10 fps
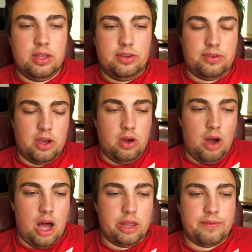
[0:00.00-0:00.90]
So
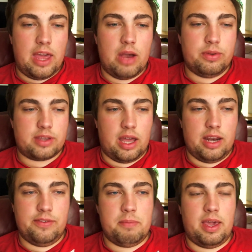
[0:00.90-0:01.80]
all of that was kind
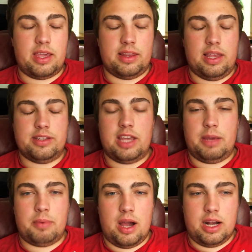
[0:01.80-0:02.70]
of making the
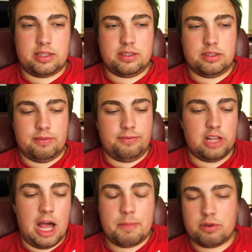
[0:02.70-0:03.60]
intake box
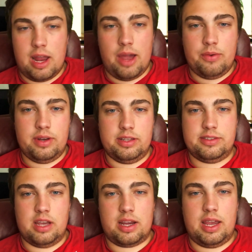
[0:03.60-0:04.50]
flop around and
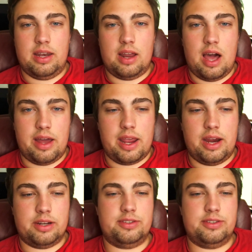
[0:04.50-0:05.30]
suck in hot air.